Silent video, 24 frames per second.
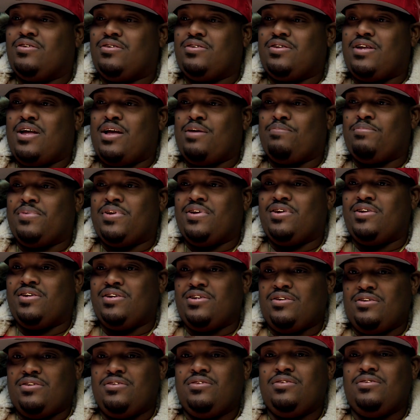You know what I
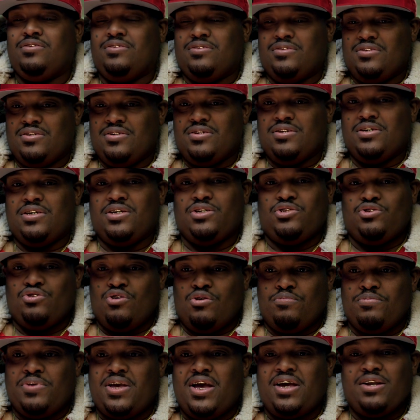mean? He
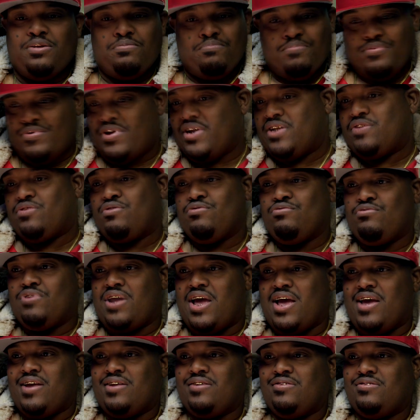taught me how to break through
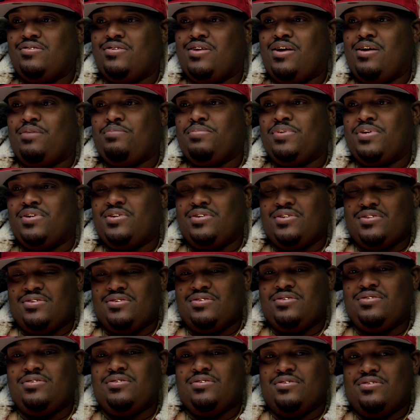that, you know what I mean, and